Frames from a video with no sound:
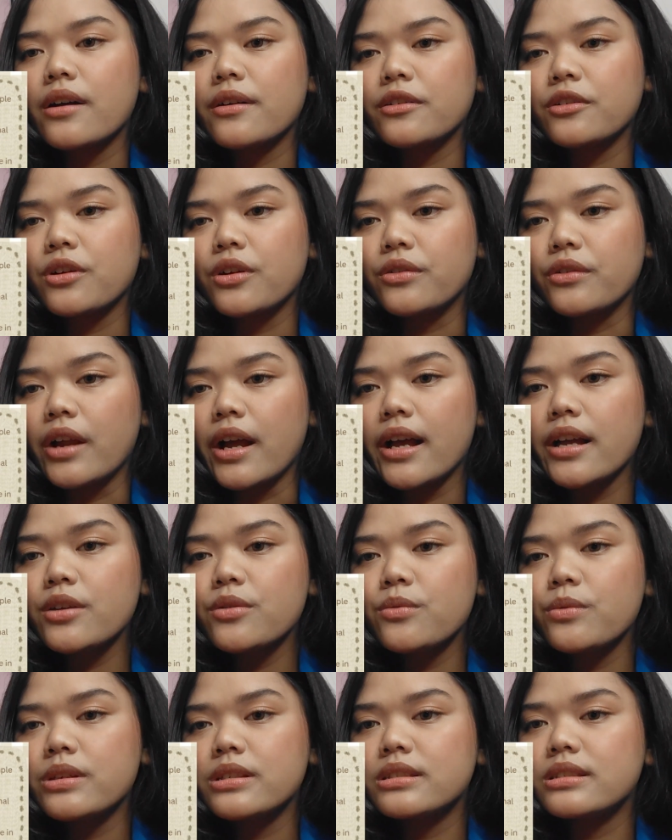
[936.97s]

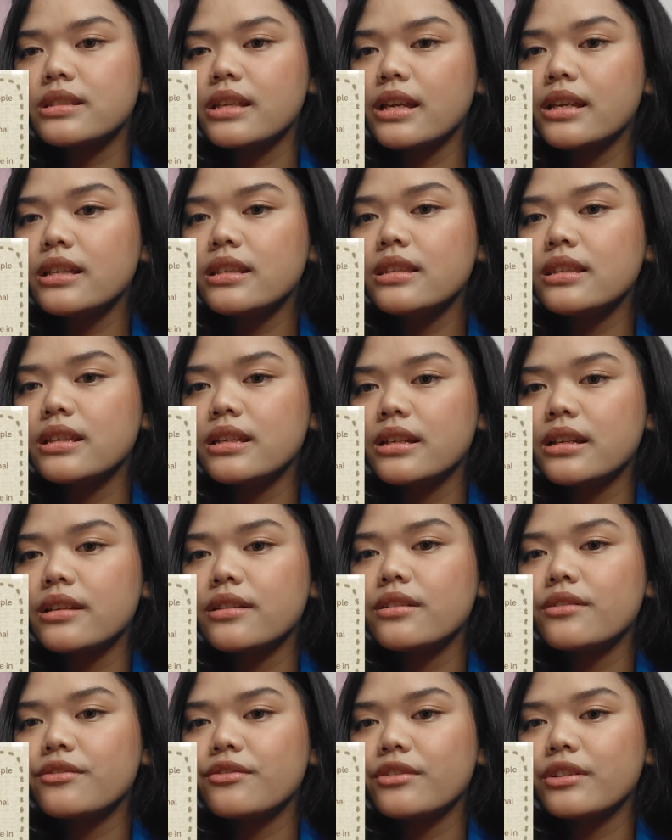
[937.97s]
Correct, wish they
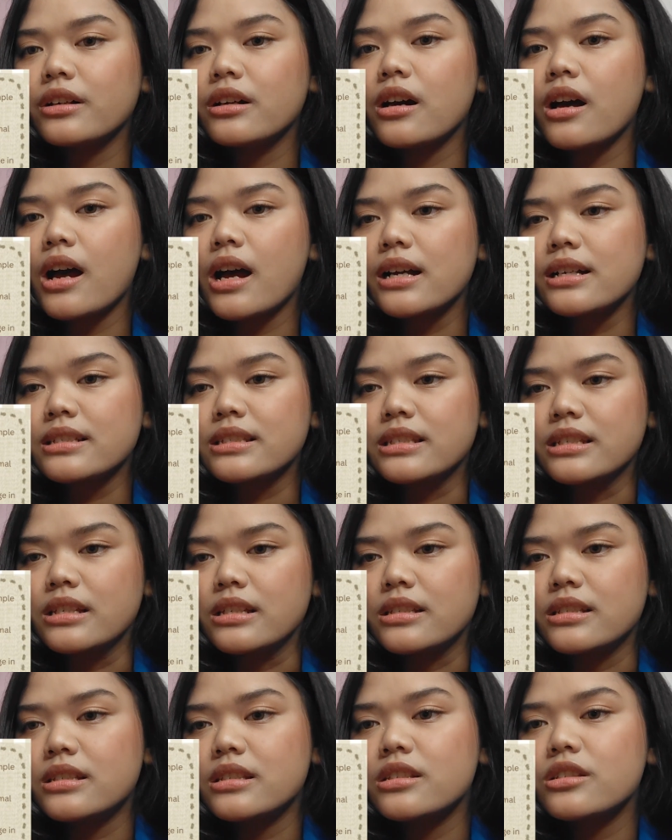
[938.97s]
didn't feel
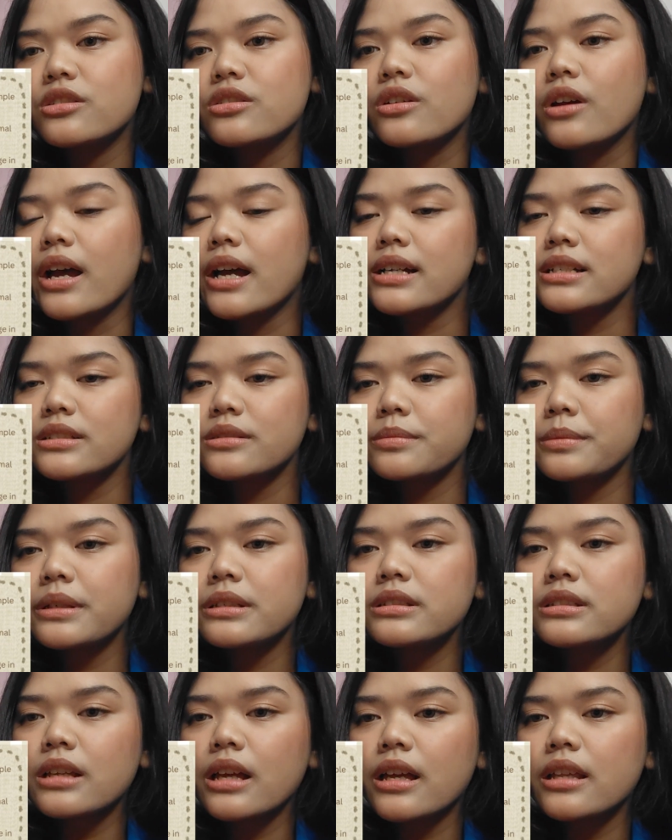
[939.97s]
anxious. To
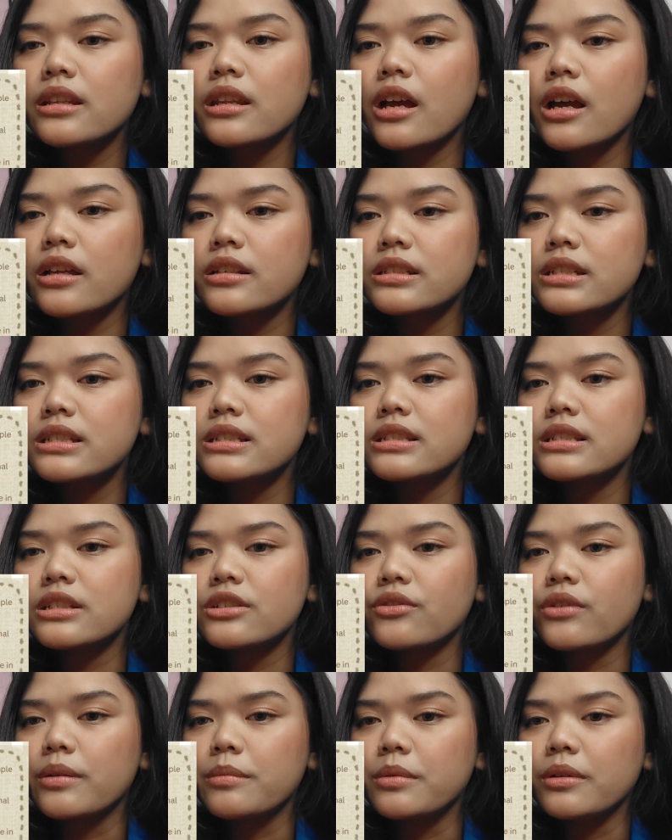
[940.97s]
express an
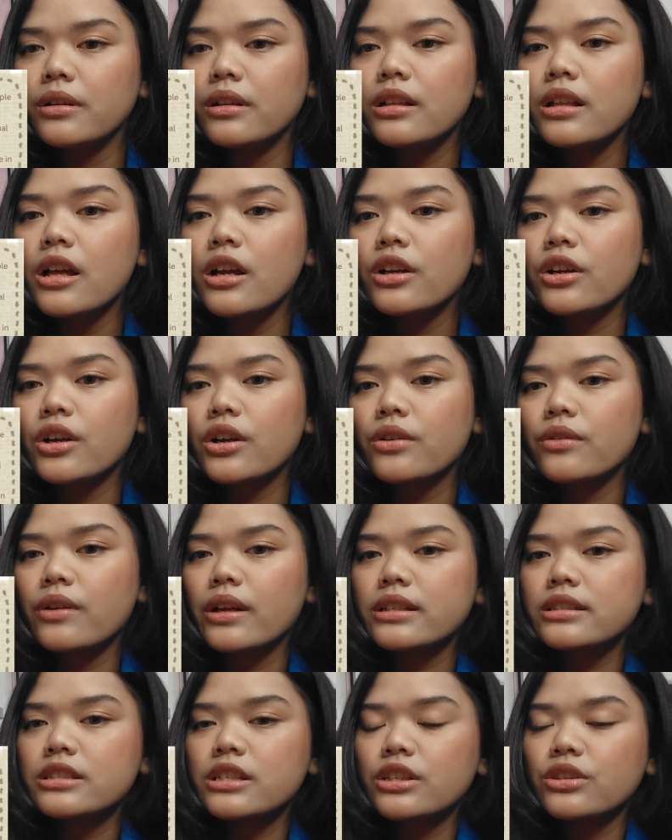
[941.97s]
undesirable
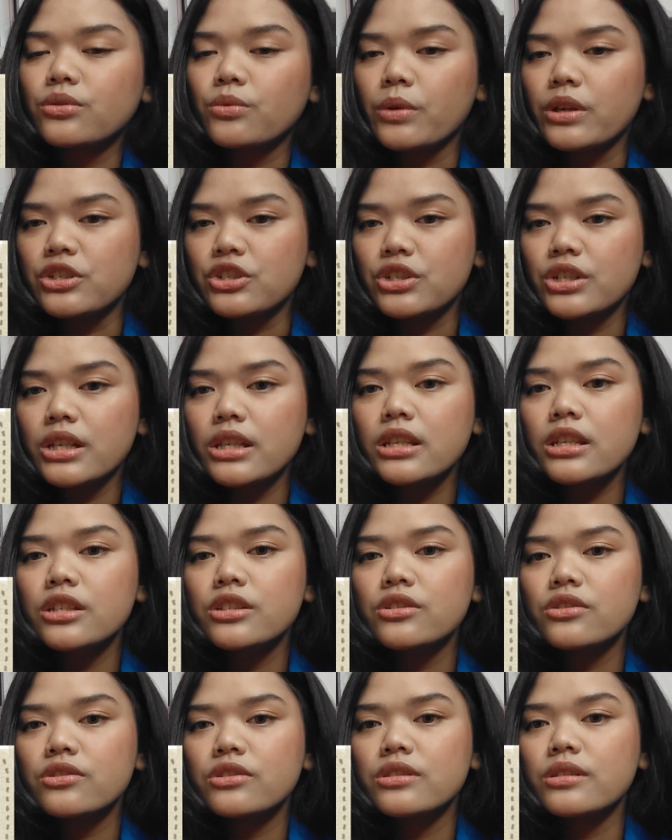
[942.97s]
correct situation,
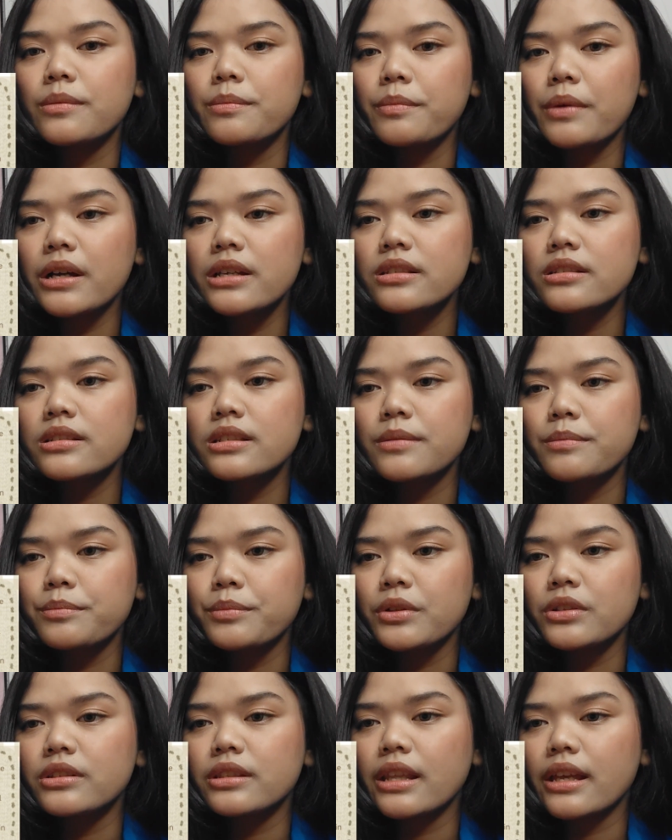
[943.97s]
use the past
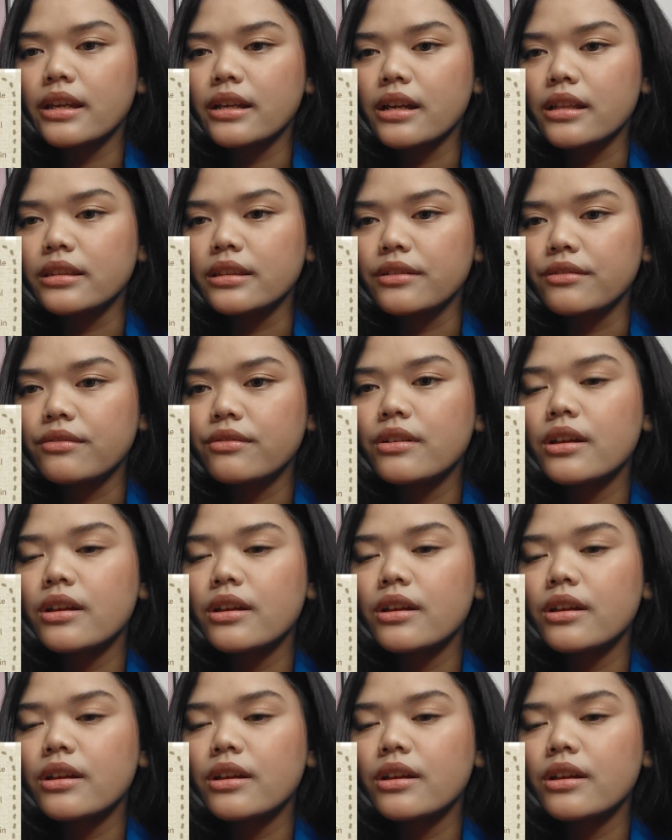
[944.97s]
simple negative.